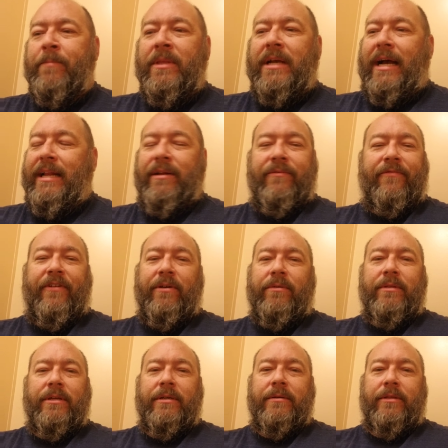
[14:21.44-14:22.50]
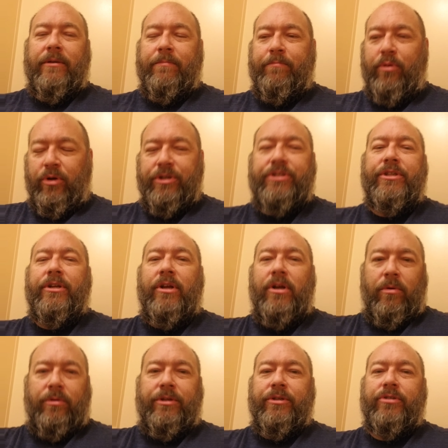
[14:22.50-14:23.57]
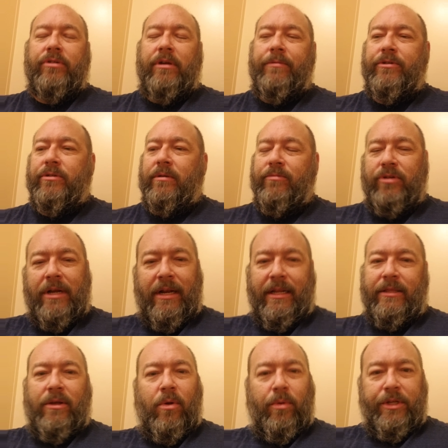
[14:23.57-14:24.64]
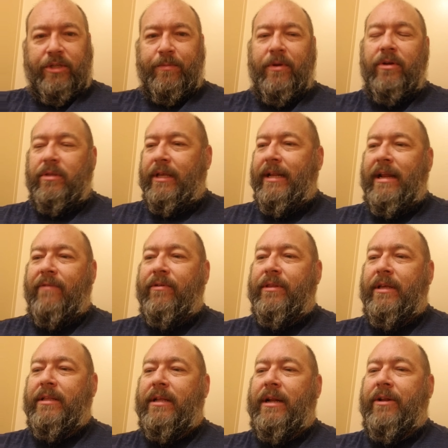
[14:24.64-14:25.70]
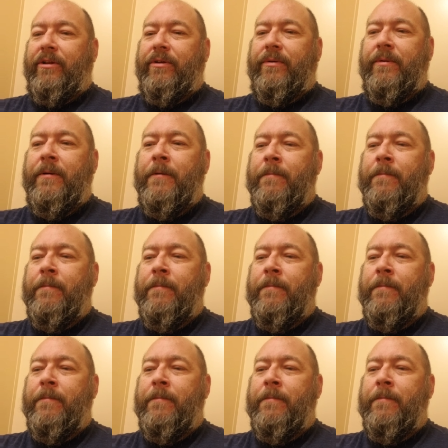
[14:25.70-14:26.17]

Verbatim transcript: I didn't feel the, the push to go to Scripture. I'm trying to let the Holy Spirit lead everything that I do.